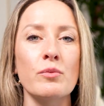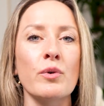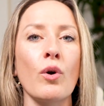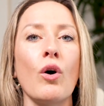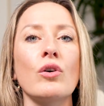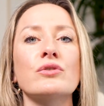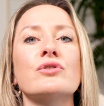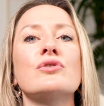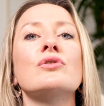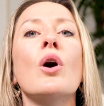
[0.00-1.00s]
We were all
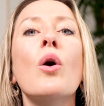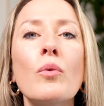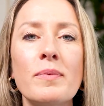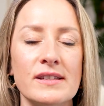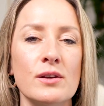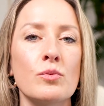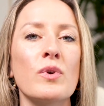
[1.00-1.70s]
so busy.